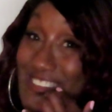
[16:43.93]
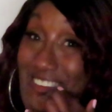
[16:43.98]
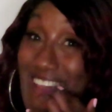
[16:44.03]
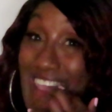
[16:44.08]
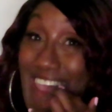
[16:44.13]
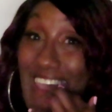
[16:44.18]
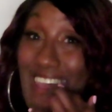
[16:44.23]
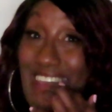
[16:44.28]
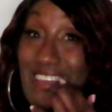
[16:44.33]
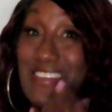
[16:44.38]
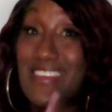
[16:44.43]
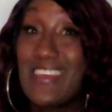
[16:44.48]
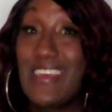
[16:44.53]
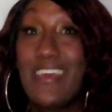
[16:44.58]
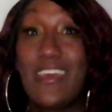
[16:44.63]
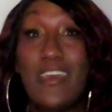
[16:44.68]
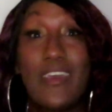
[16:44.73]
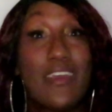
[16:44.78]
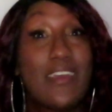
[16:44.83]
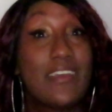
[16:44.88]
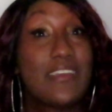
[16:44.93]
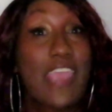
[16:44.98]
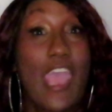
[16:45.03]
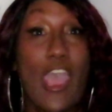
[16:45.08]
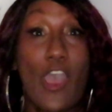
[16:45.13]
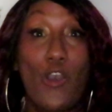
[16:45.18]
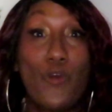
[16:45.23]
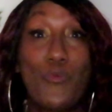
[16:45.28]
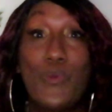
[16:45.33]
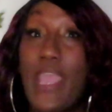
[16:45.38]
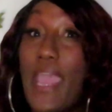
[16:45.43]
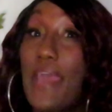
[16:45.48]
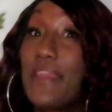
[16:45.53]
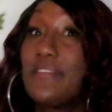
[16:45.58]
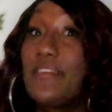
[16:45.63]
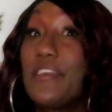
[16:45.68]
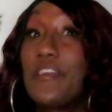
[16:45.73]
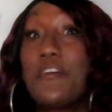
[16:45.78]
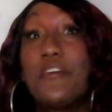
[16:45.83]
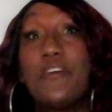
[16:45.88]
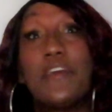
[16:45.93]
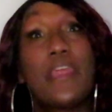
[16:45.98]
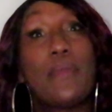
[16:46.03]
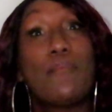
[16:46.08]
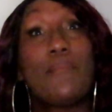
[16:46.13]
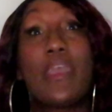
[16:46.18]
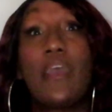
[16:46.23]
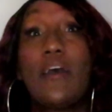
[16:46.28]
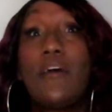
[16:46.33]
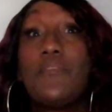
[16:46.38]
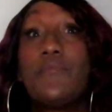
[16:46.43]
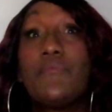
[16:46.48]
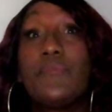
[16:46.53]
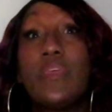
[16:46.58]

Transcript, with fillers: you guys. Y'all, we got to take care of that mouth.